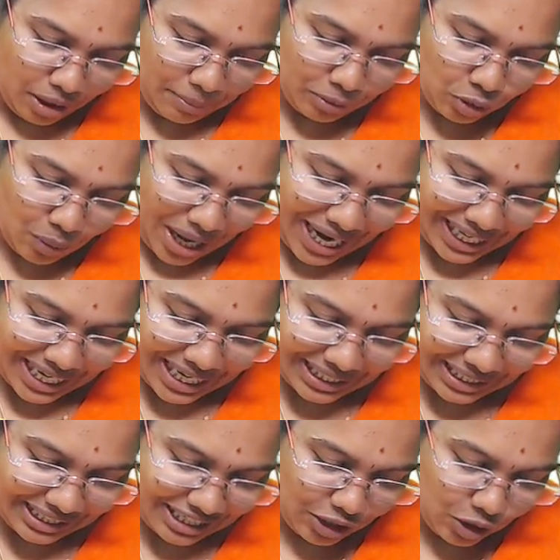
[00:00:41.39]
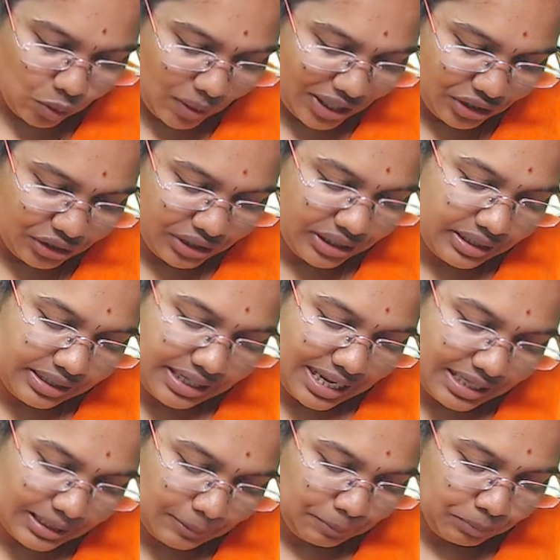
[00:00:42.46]
quadratic equations,
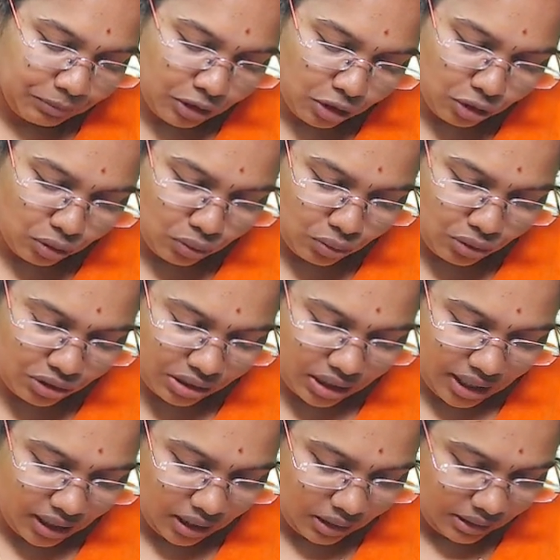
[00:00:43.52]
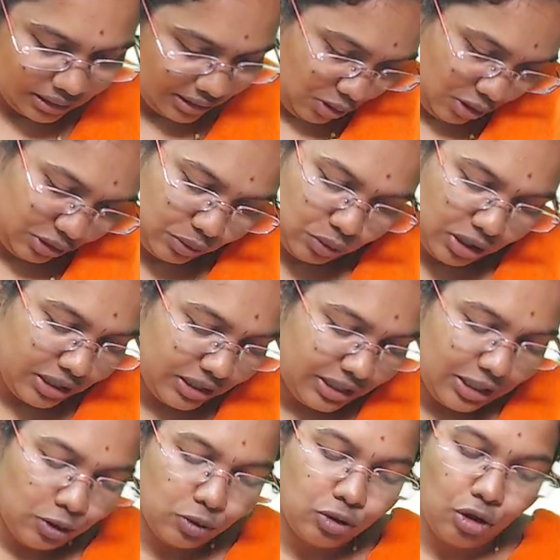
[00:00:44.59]
yes, roots or
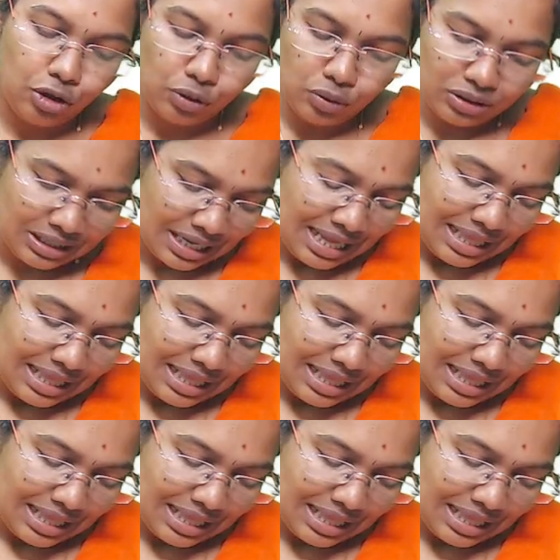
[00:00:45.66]
zeros or roots.